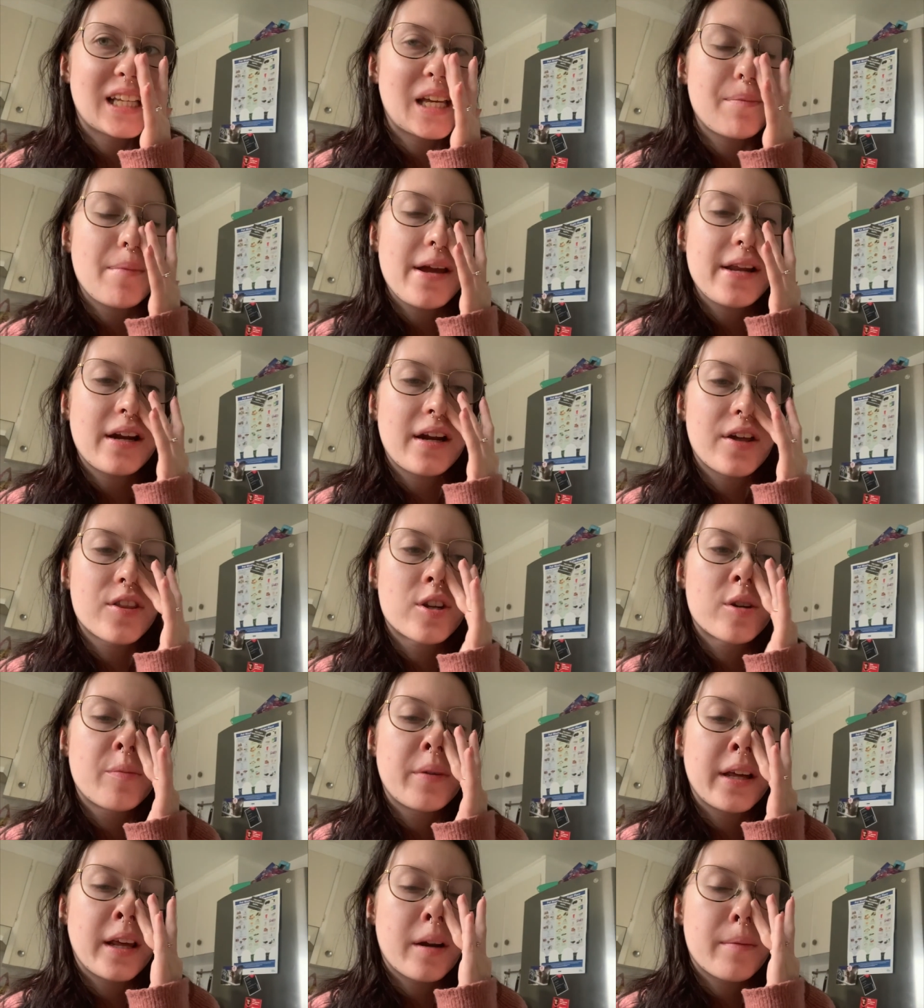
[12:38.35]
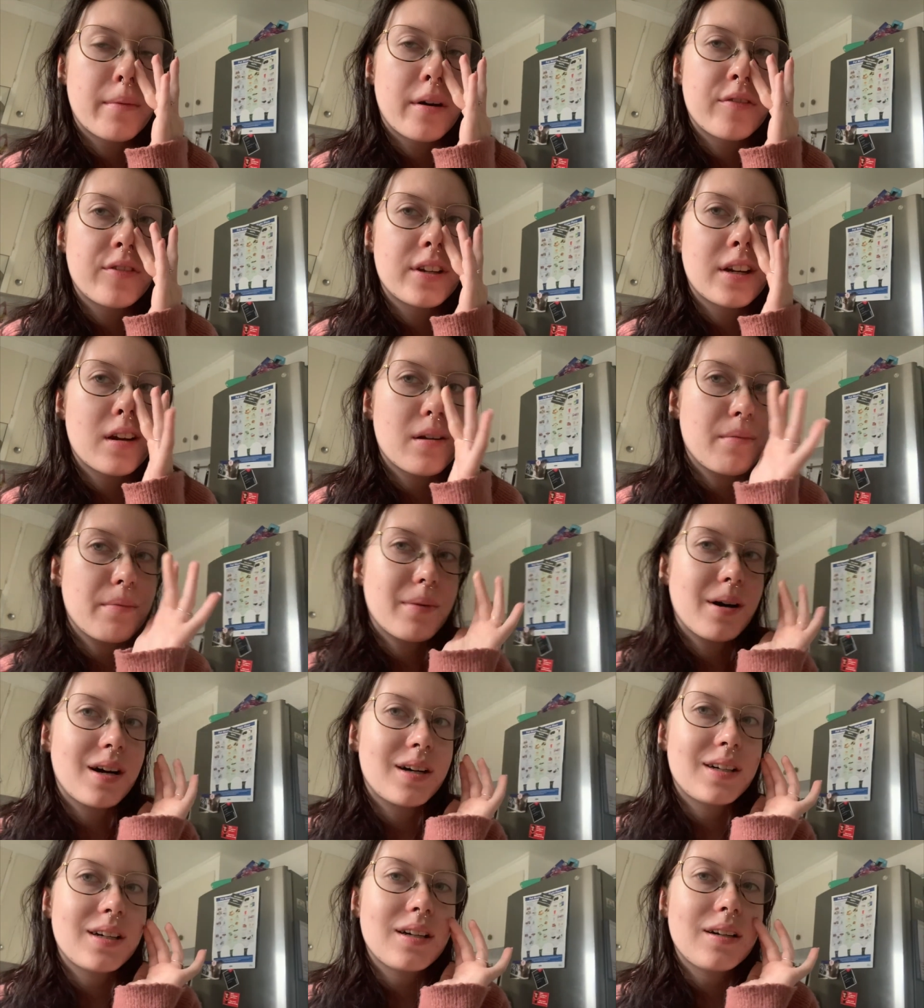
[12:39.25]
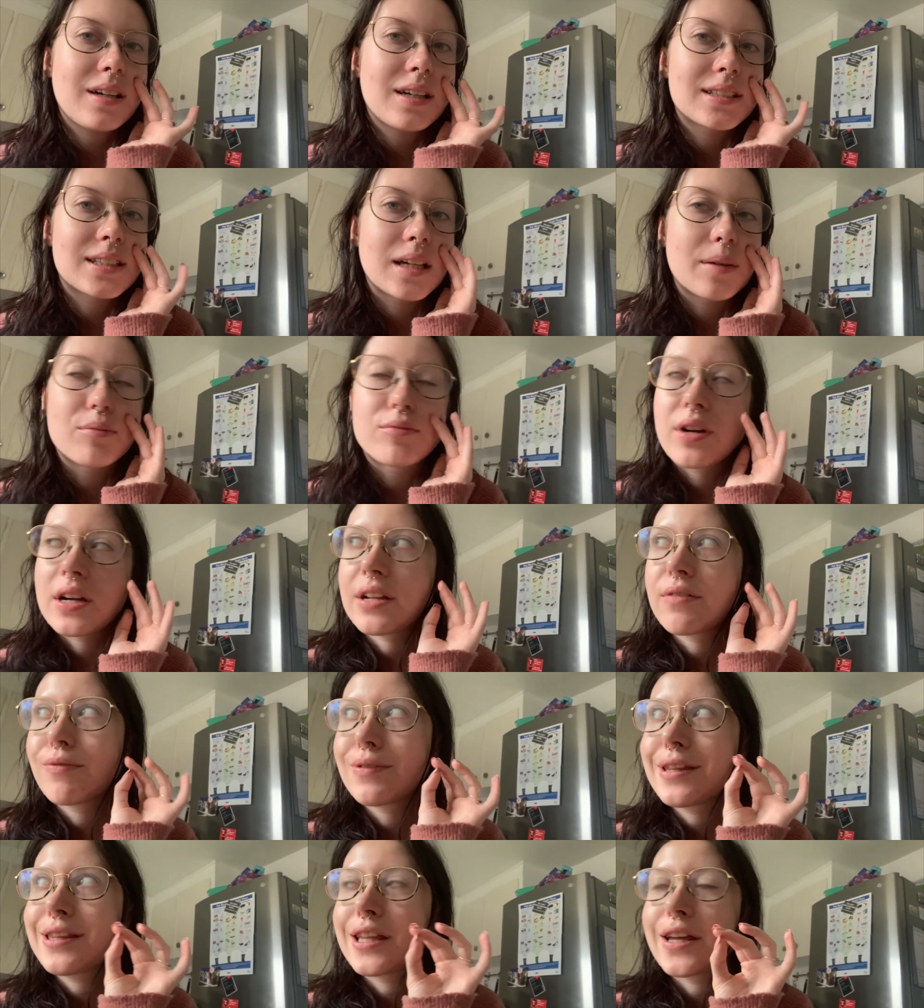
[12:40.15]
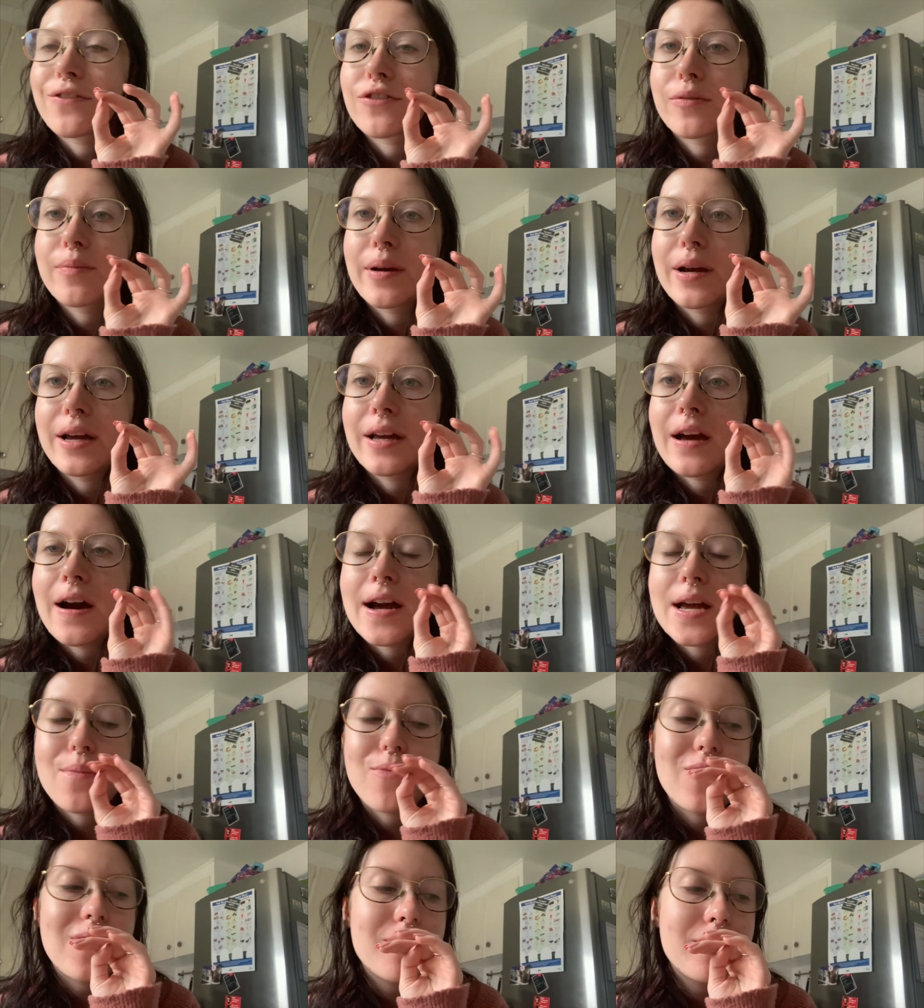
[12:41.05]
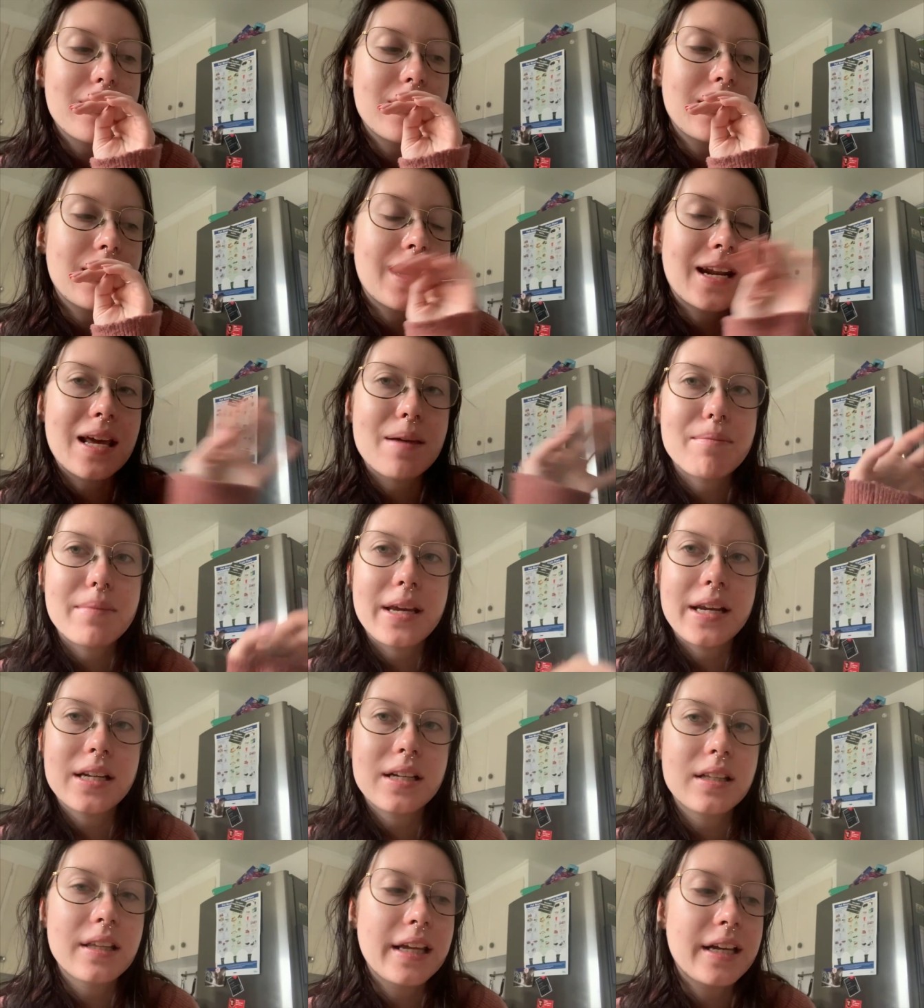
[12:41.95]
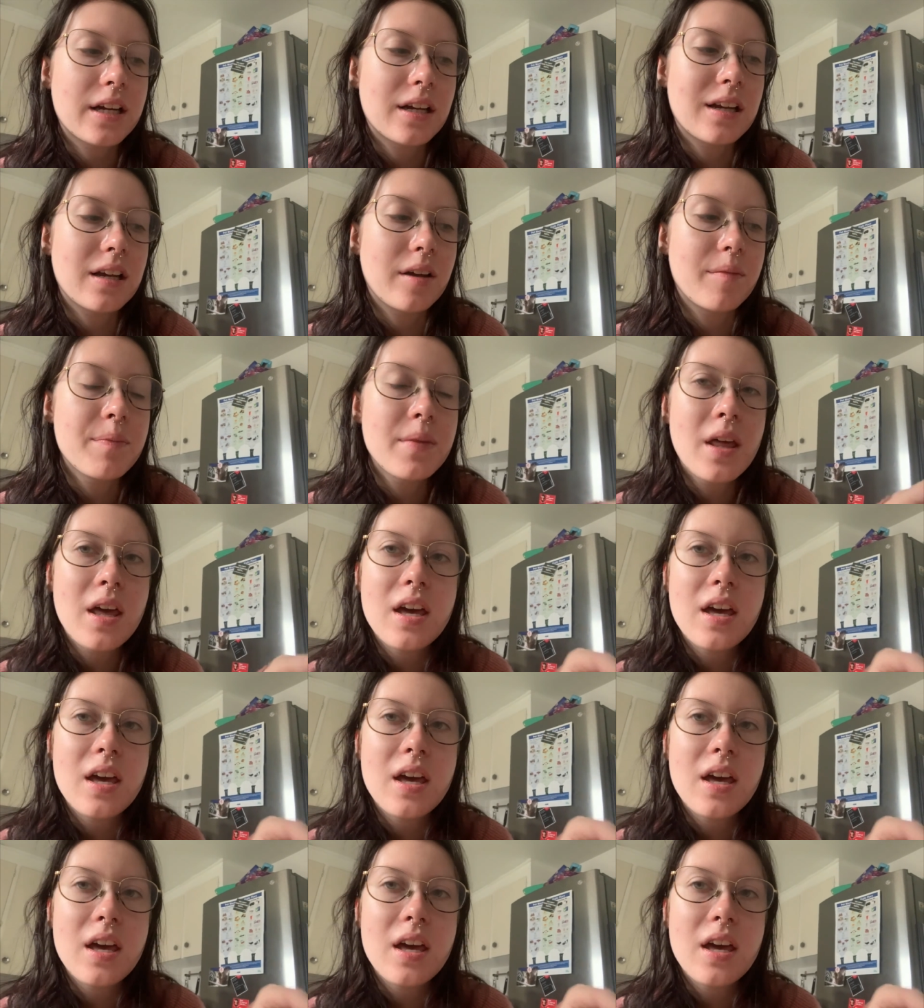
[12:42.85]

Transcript: I made another banana muffin in a mug because I'm running really late for my eye appointment, and I made a like a